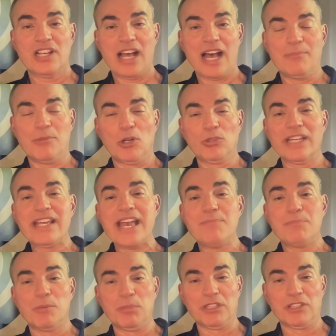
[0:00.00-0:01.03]
I'm only
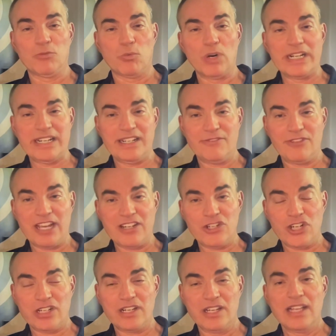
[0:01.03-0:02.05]
capable of one
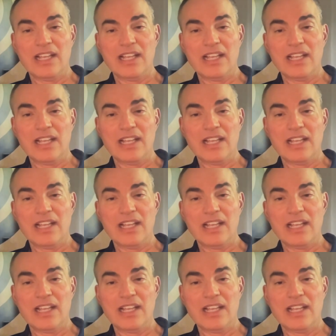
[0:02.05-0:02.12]
innovation.